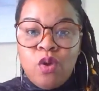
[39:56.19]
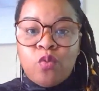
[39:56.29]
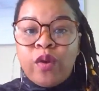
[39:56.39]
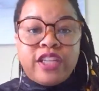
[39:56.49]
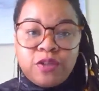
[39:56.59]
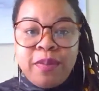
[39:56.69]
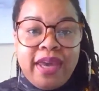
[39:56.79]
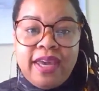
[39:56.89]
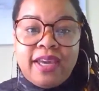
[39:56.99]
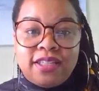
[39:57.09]
rich
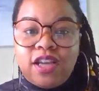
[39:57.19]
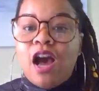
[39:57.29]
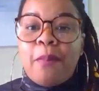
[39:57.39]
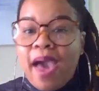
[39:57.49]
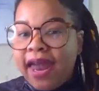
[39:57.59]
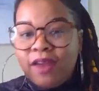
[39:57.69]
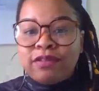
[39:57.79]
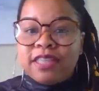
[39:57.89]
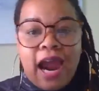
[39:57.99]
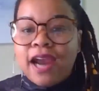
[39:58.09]
men talk about how they
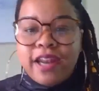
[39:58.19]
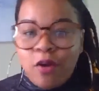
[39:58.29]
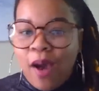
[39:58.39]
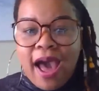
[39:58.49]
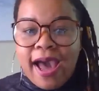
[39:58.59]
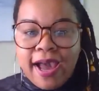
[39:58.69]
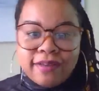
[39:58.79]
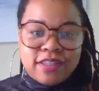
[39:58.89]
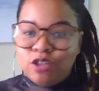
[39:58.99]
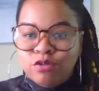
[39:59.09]
retired their
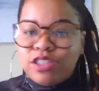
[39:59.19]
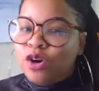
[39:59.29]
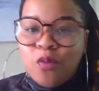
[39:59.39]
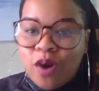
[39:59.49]
wives and you still